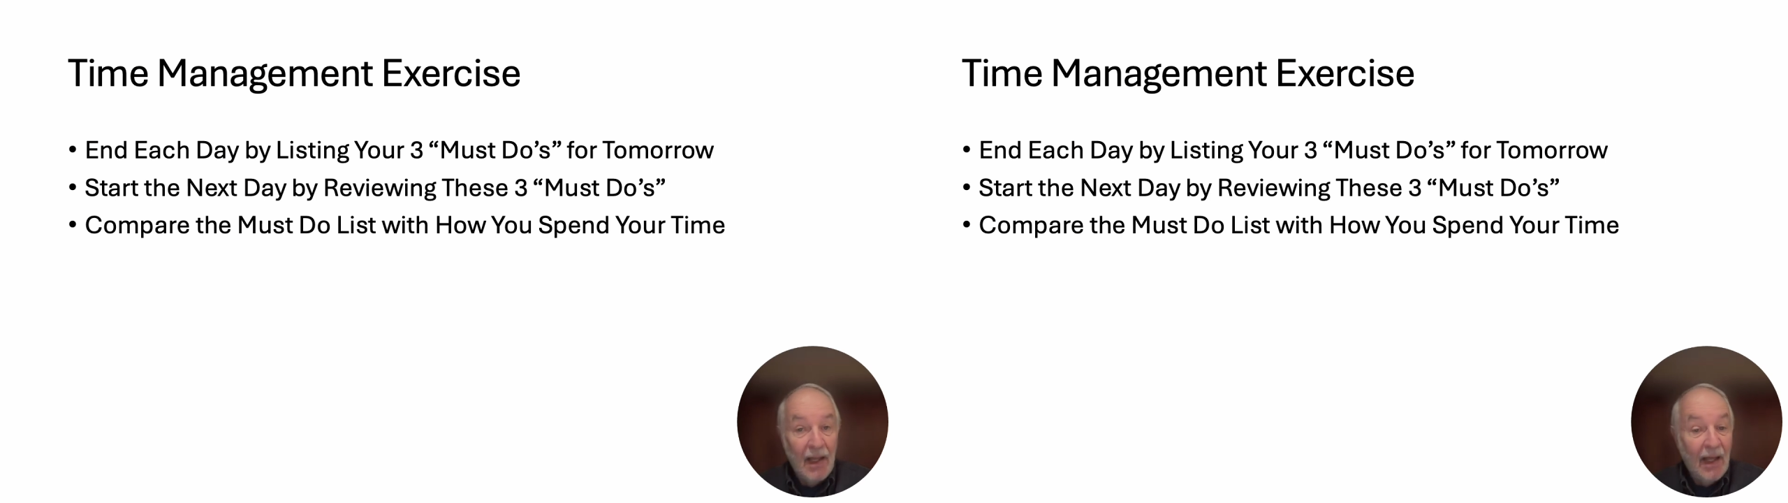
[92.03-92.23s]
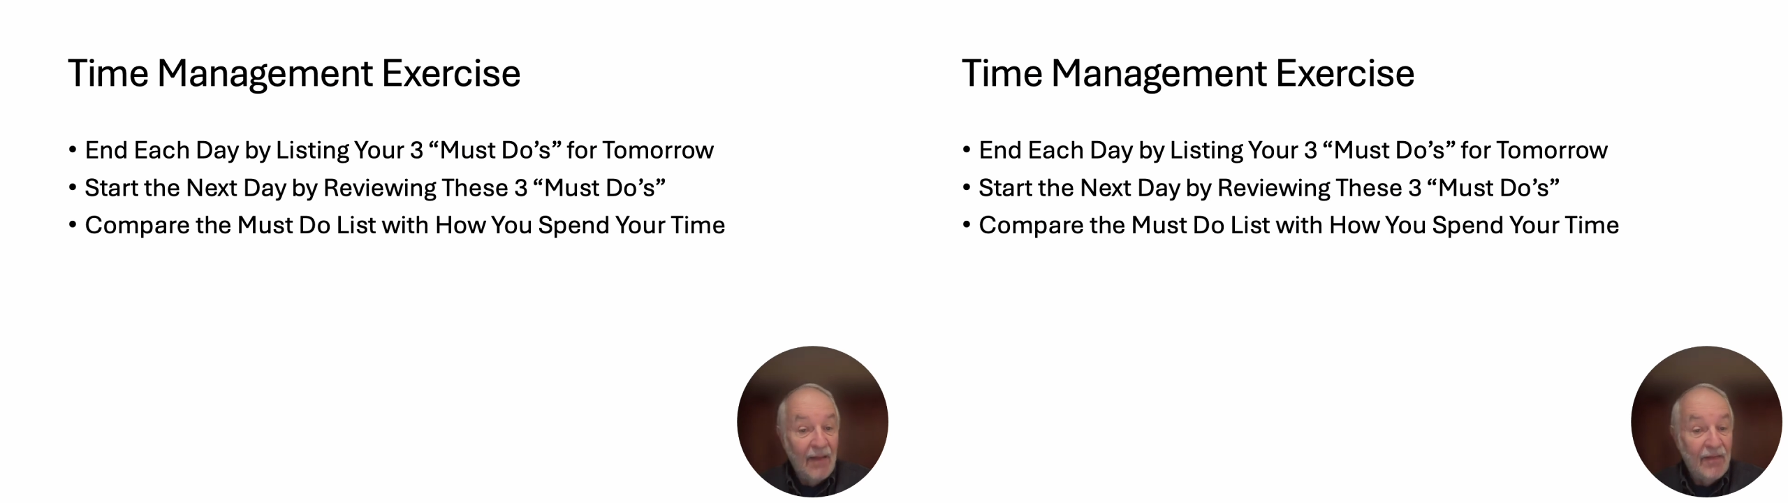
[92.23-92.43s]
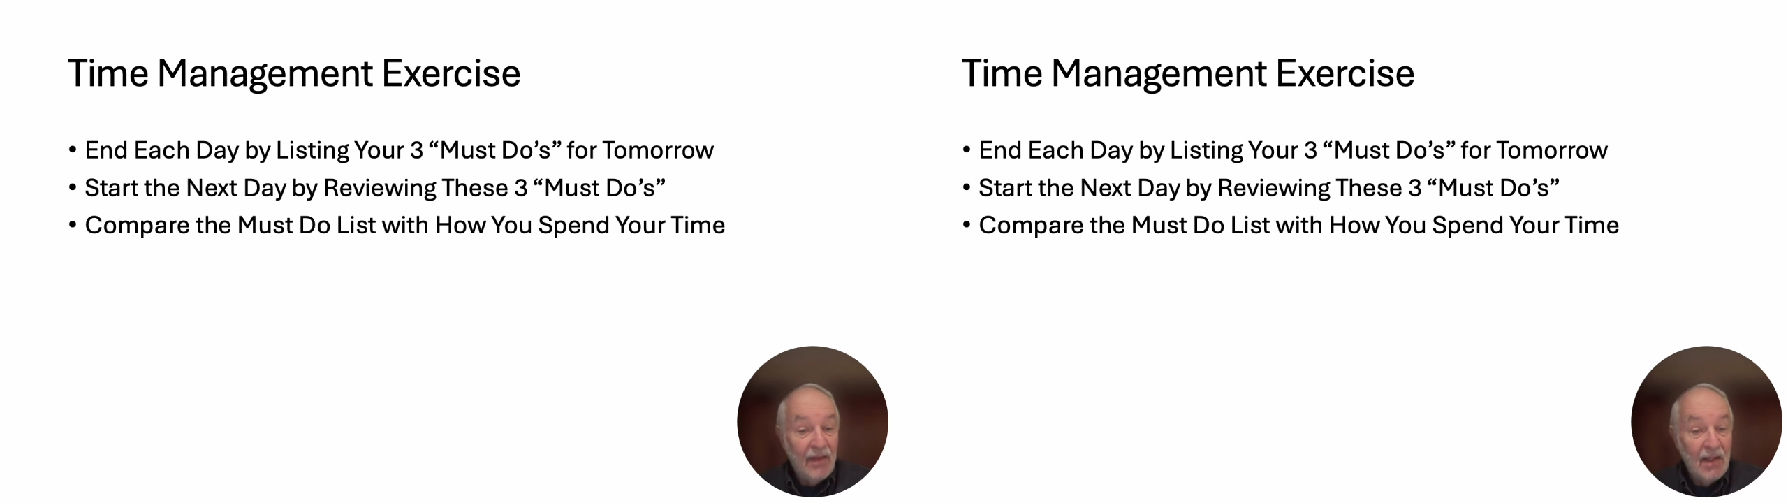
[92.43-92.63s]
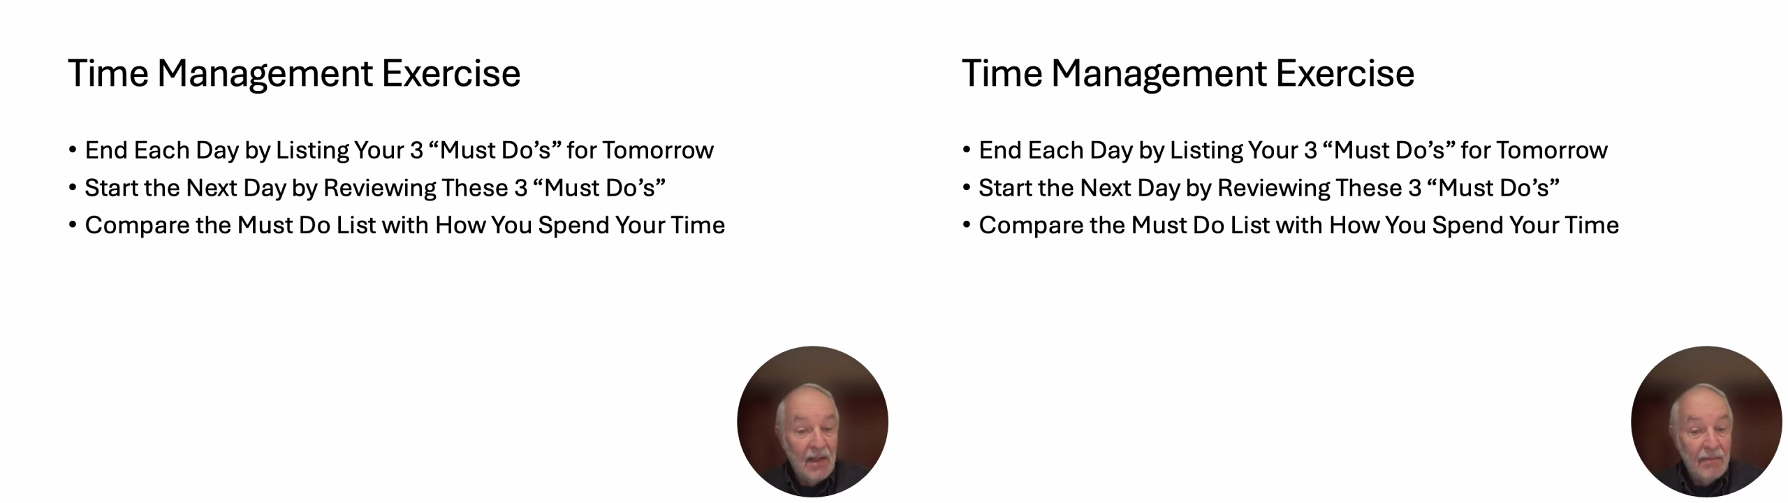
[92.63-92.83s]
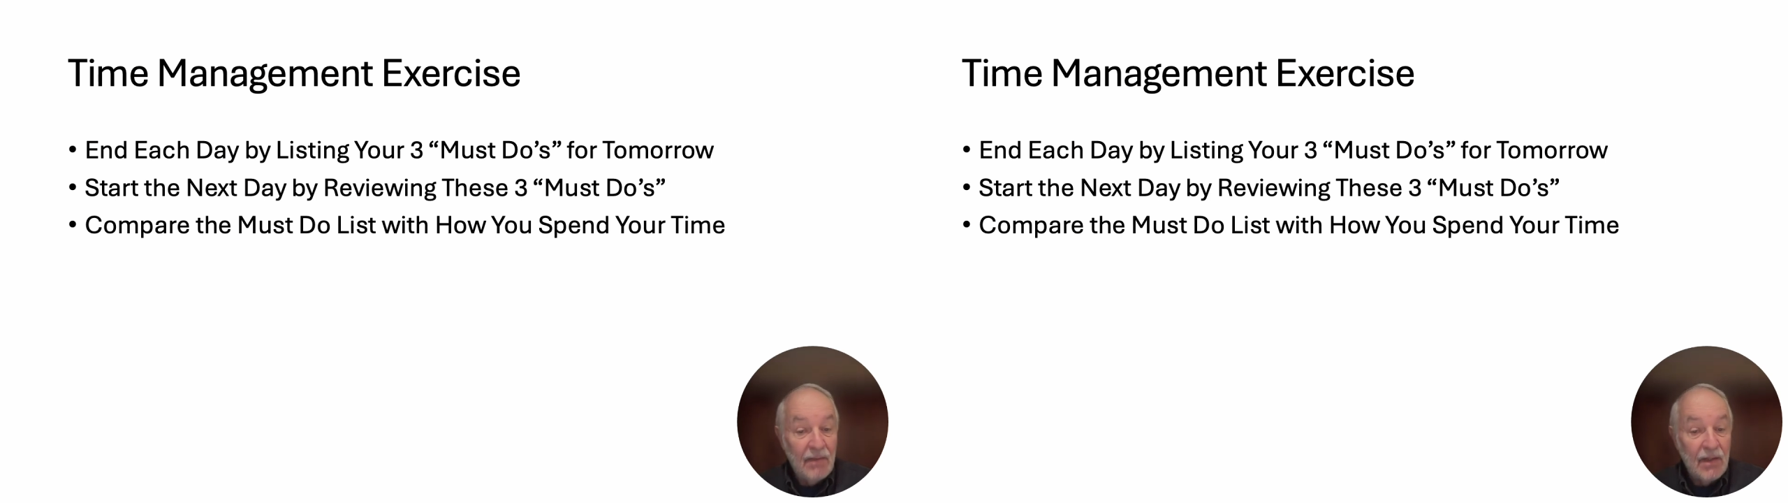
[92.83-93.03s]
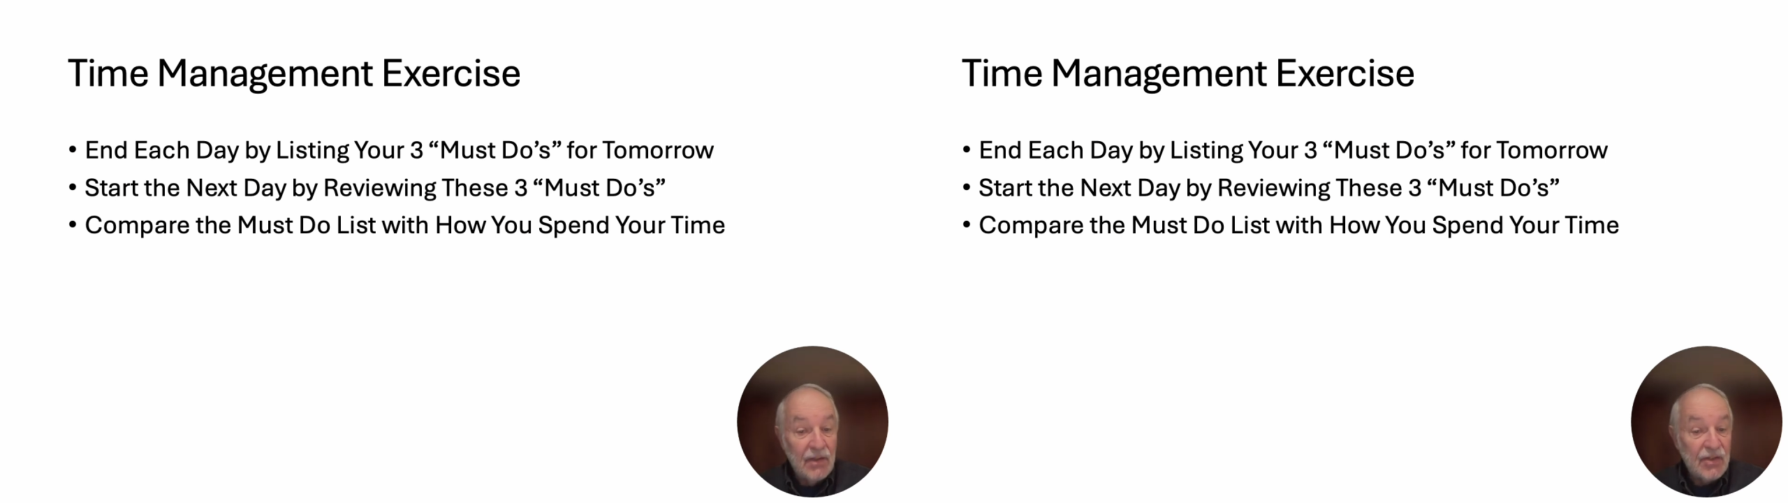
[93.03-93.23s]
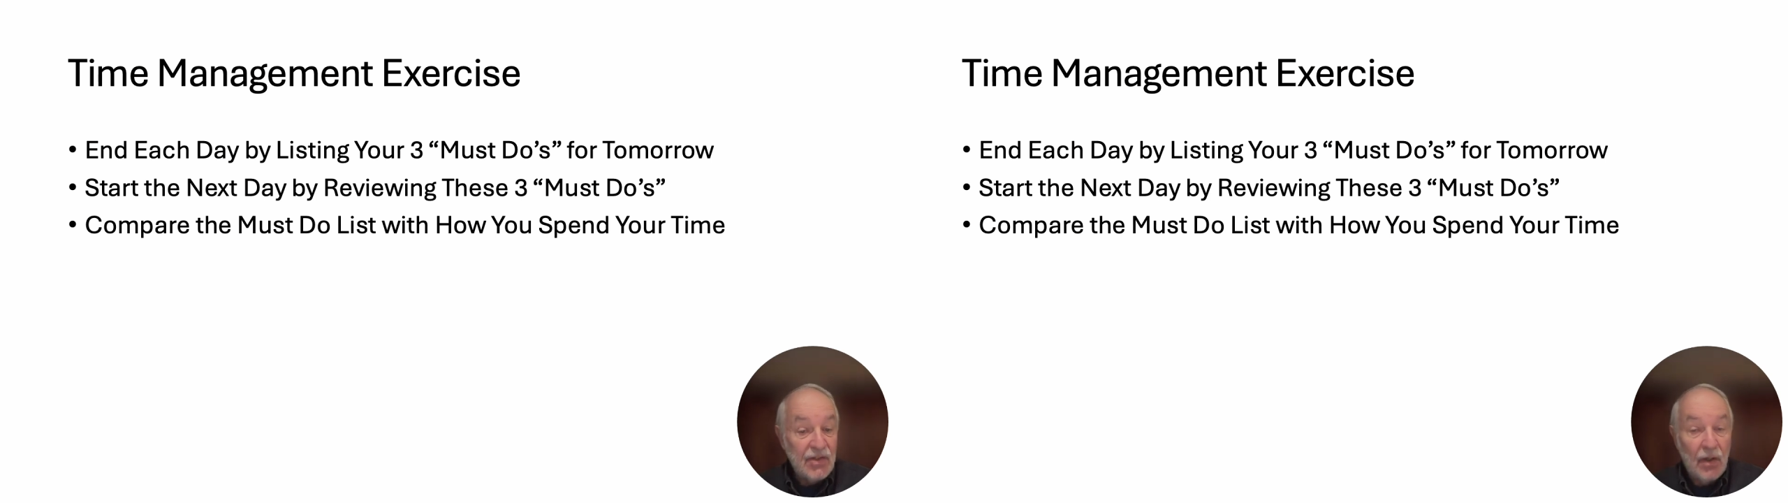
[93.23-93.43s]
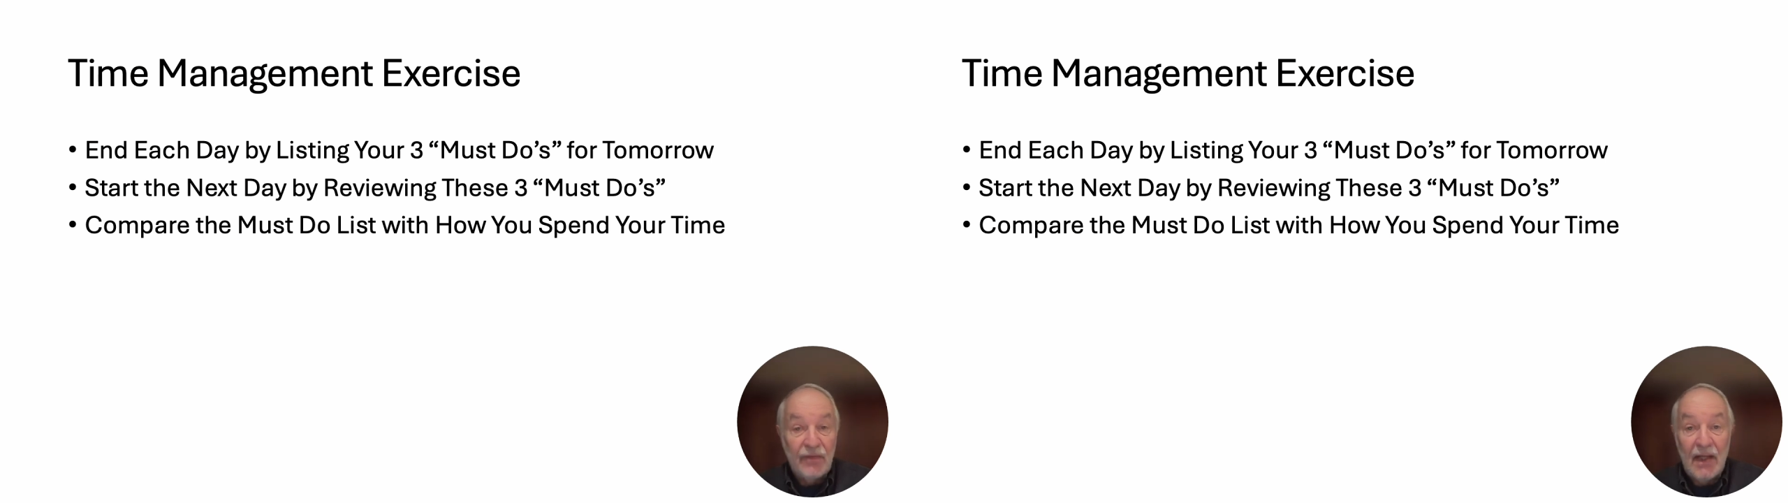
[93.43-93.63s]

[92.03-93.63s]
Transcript: And then start